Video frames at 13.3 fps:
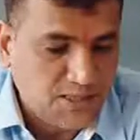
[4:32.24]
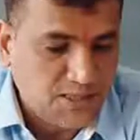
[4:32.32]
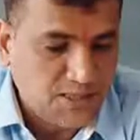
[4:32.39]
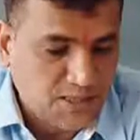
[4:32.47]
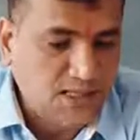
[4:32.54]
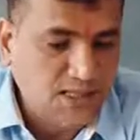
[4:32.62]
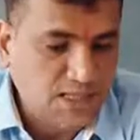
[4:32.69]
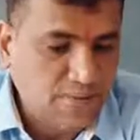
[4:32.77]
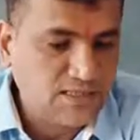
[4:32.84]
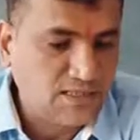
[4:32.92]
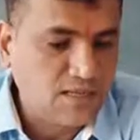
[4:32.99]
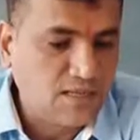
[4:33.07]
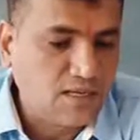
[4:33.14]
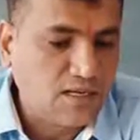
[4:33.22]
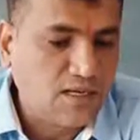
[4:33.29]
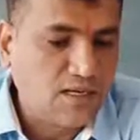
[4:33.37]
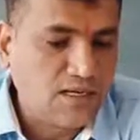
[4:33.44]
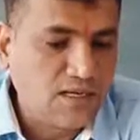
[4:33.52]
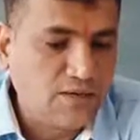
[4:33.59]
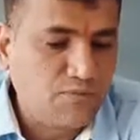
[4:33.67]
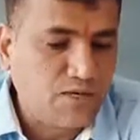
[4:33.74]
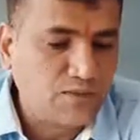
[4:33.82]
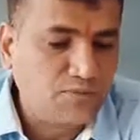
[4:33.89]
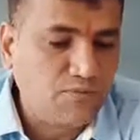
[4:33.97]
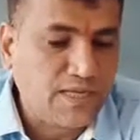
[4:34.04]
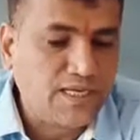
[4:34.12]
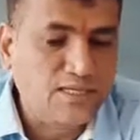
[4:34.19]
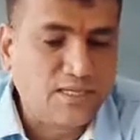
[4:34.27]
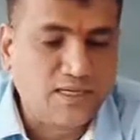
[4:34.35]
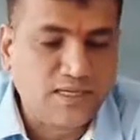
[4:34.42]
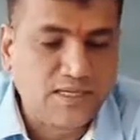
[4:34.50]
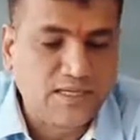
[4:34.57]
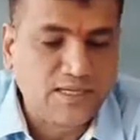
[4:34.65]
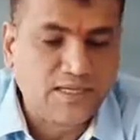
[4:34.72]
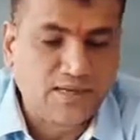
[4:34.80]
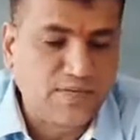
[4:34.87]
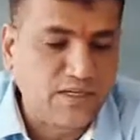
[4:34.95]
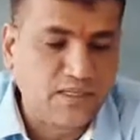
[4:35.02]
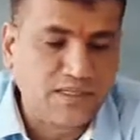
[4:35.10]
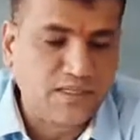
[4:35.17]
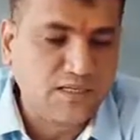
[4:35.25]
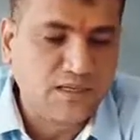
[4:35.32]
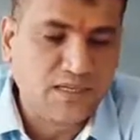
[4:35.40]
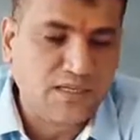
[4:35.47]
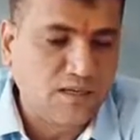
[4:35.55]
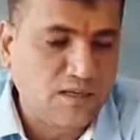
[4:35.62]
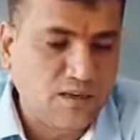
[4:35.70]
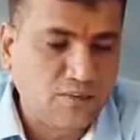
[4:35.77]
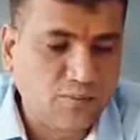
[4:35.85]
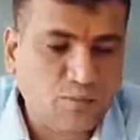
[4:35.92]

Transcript: It was based on insufficient data.